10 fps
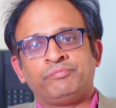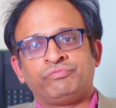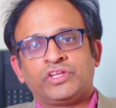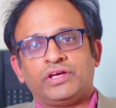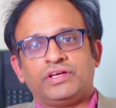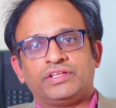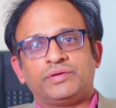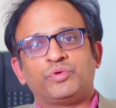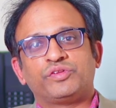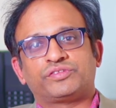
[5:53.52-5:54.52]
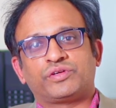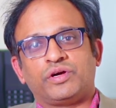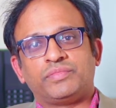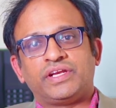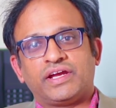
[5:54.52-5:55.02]
The most
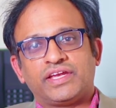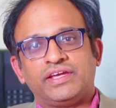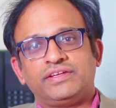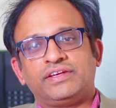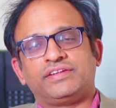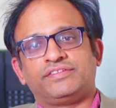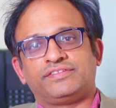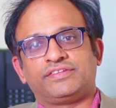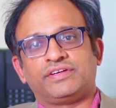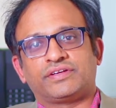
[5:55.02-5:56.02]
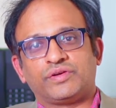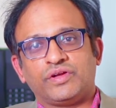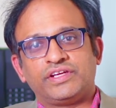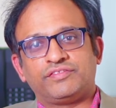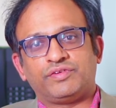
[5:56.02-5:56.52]
common again is
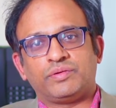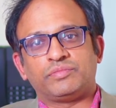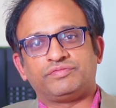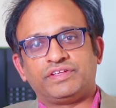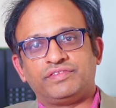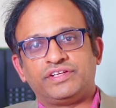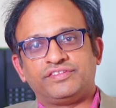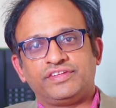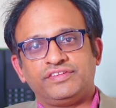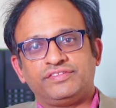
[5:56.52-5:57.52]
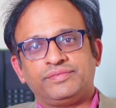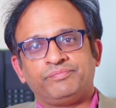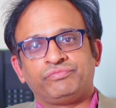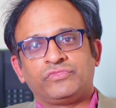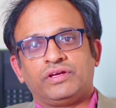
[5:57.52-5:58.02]
chronic form of liver disease,
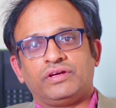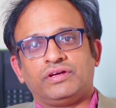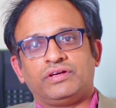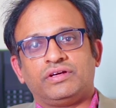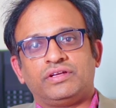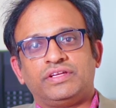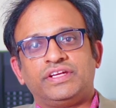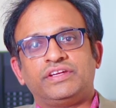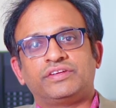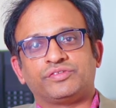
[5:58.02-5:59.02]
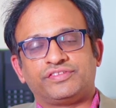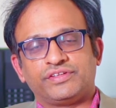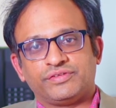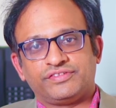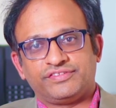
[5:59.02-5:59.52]
leading to
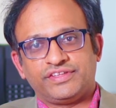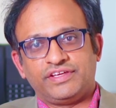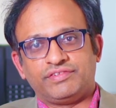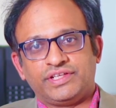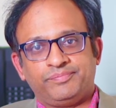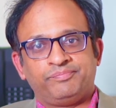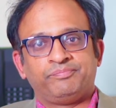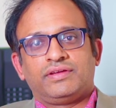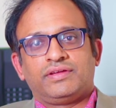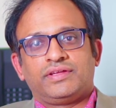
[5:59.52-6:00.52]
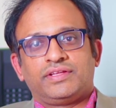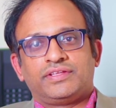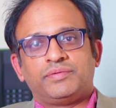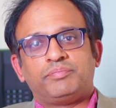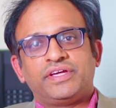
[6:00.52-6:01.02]
cirrhosis even.
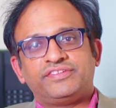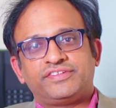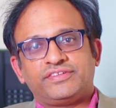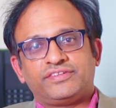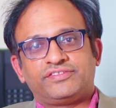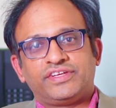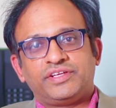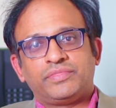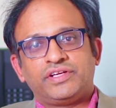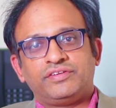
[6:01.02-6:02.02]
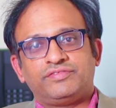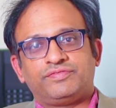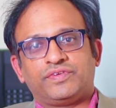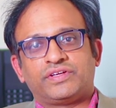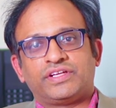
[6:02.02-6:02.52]
The best treatment
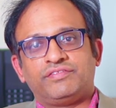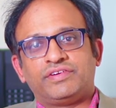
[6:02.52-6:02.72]
for a liver